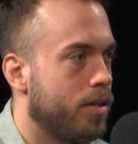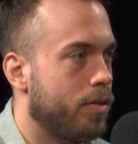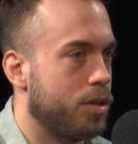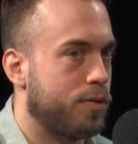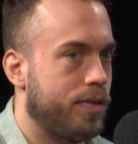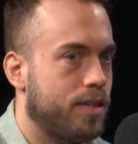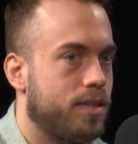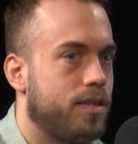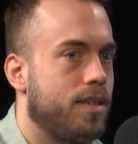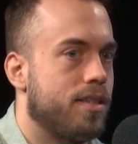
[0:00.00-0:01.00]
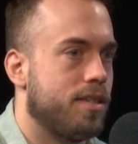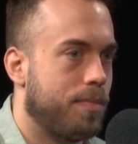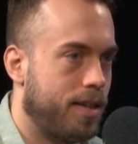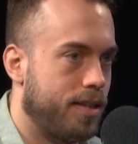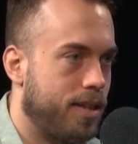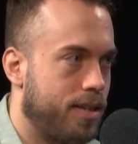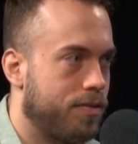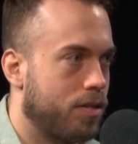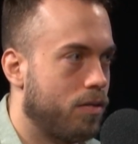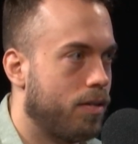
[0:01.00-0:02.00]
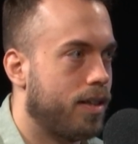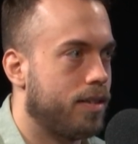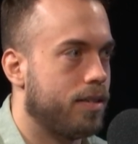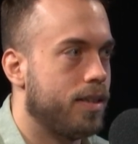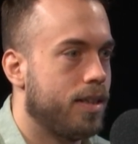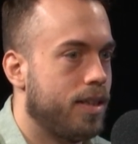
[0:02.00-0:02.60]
which fits into my day very well.